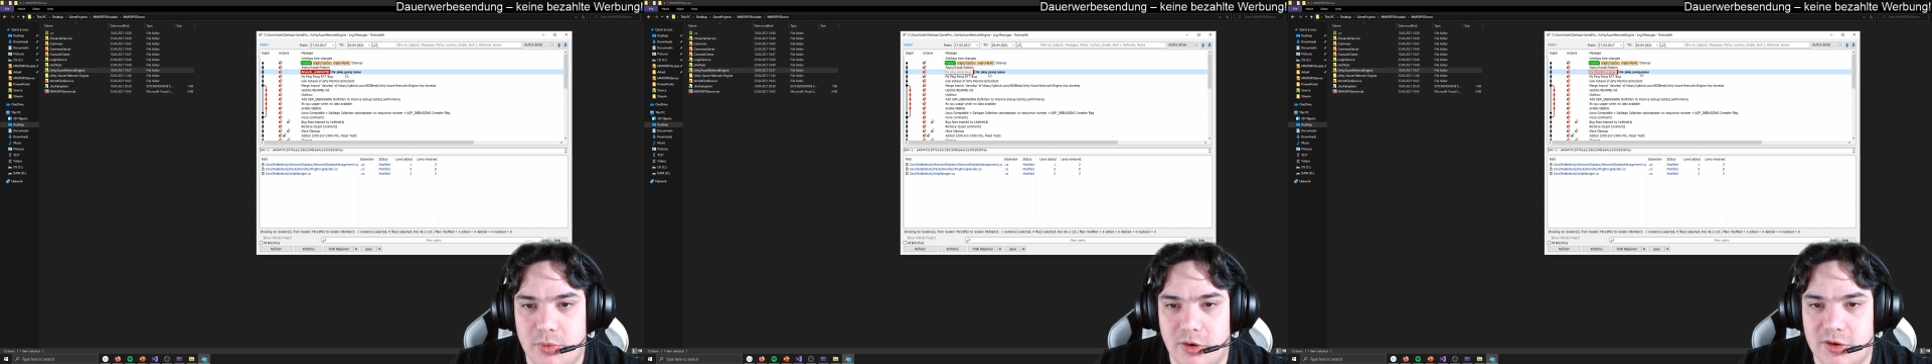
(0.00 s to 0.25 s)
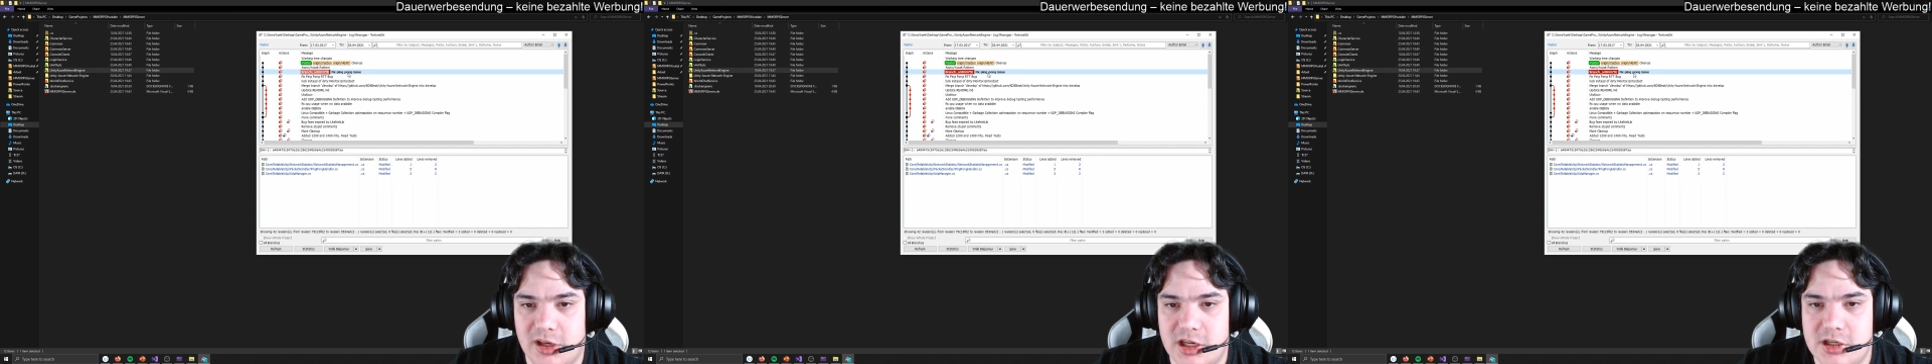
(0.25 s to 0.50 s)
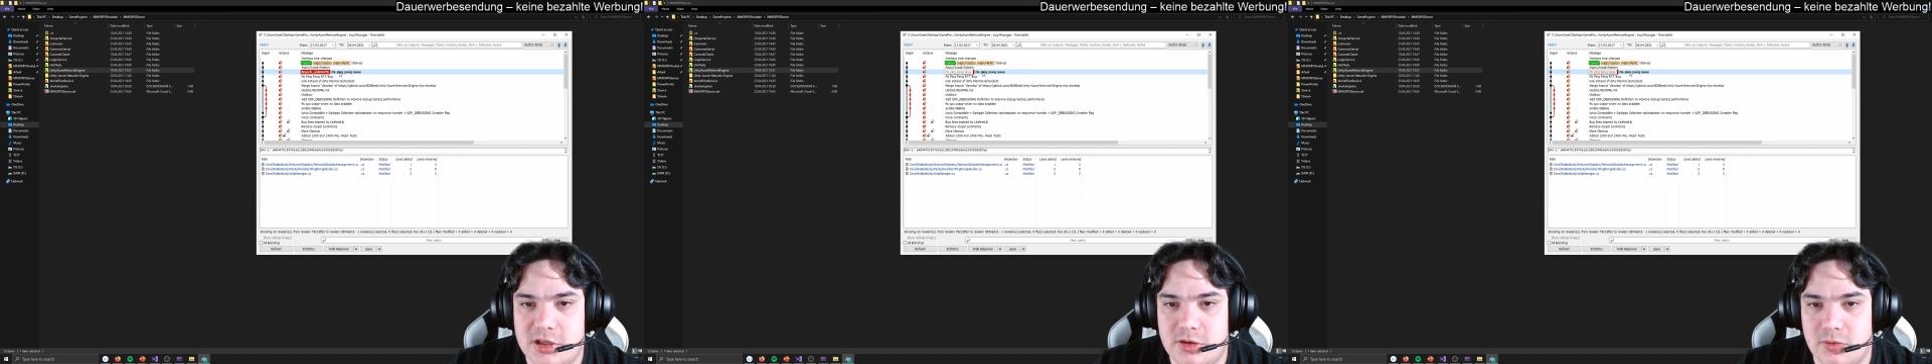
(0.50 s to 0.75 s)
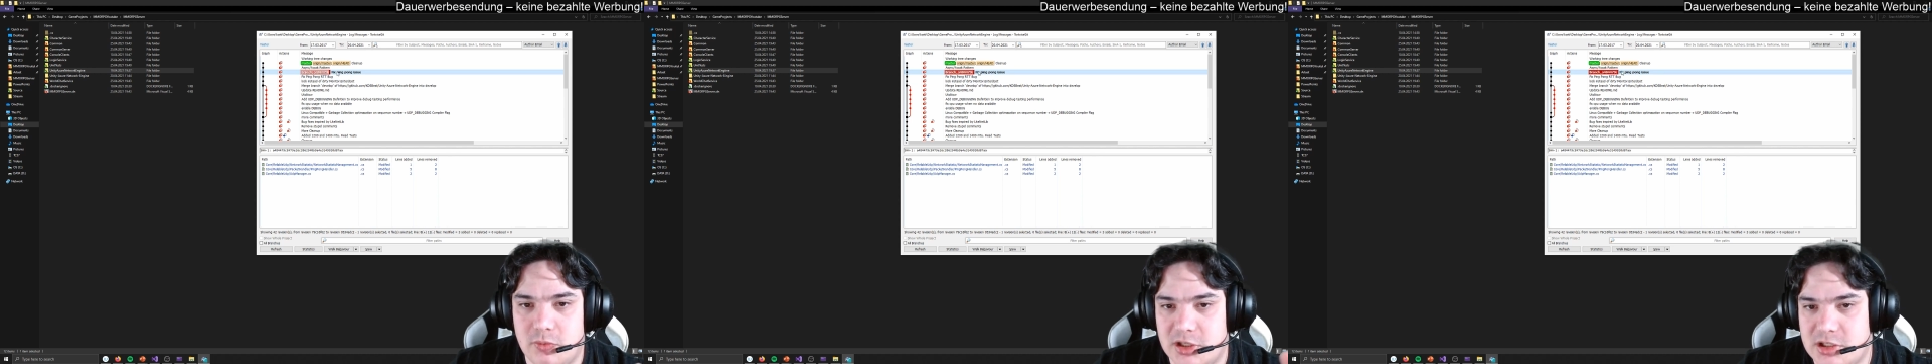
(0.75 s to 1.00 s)
pong
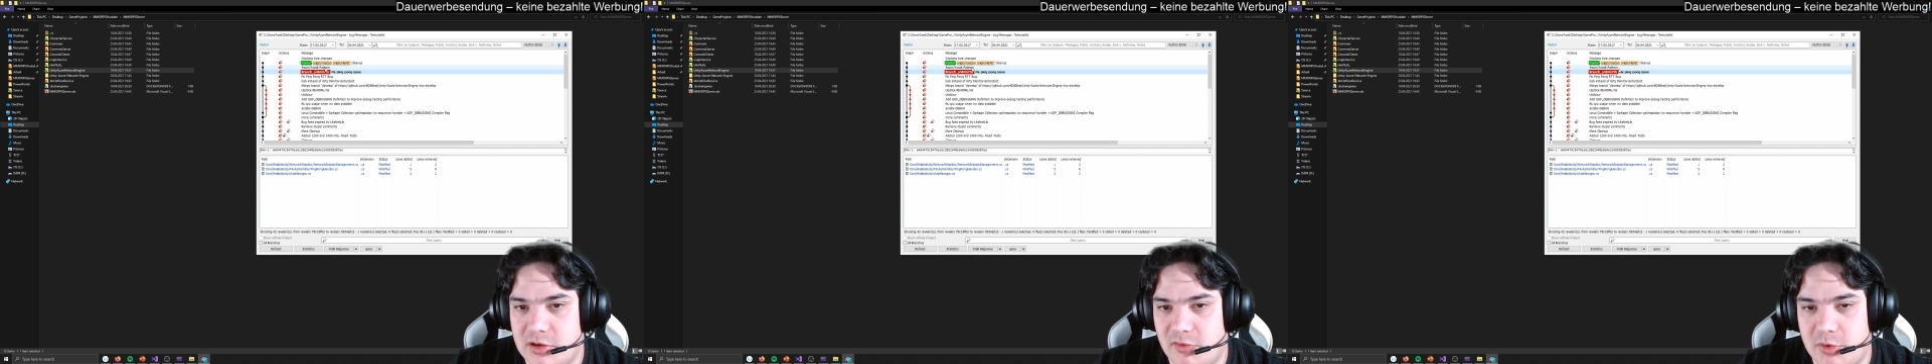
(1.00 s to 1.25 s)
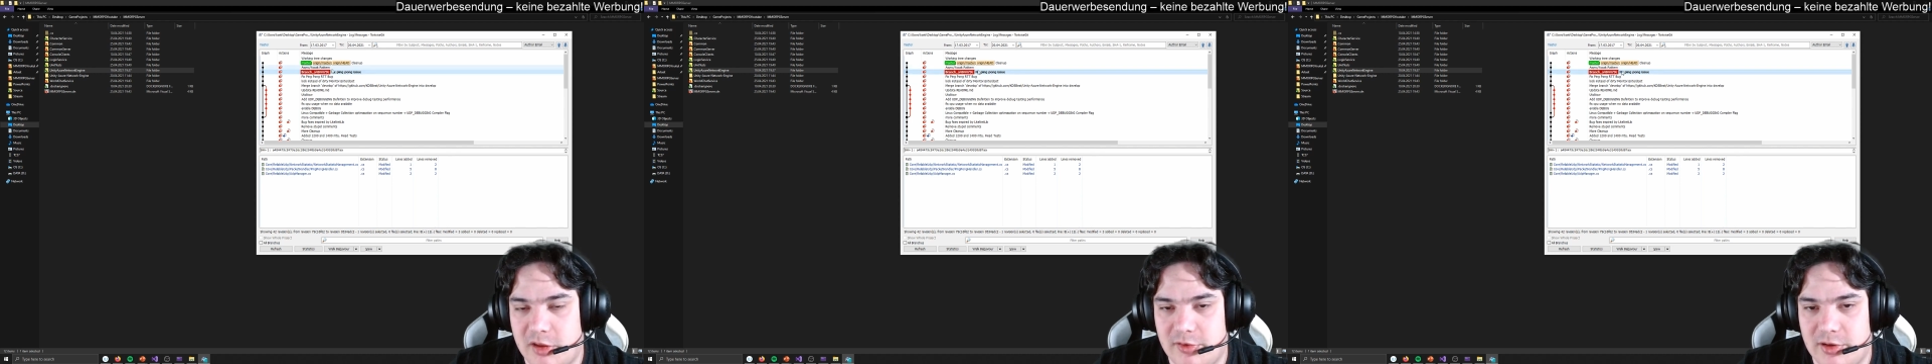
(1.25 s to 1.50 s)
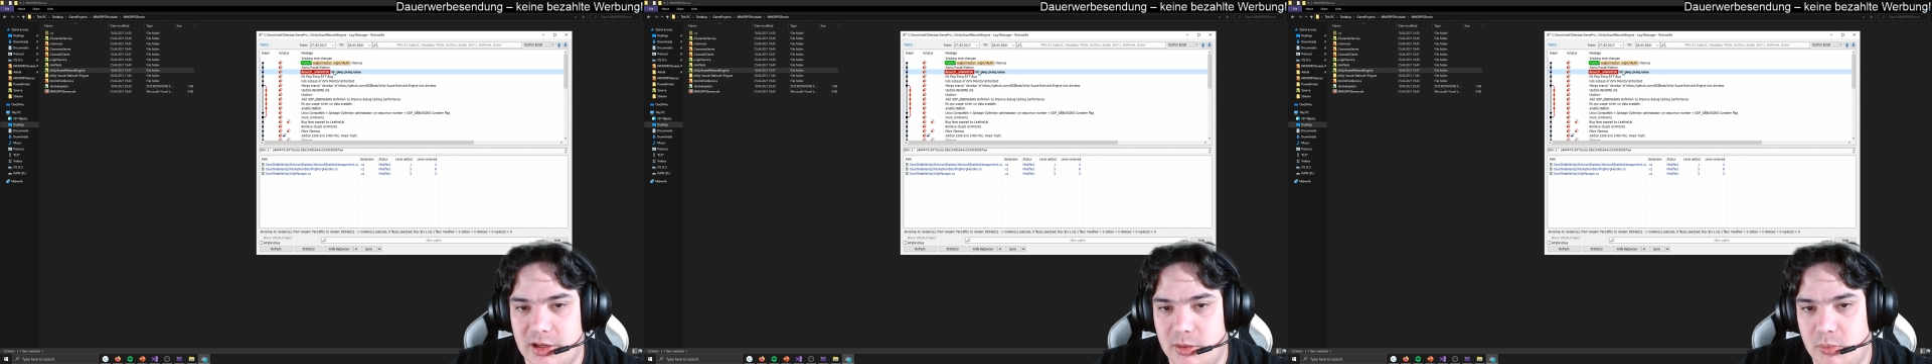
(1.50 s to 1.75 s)
issue, which is basically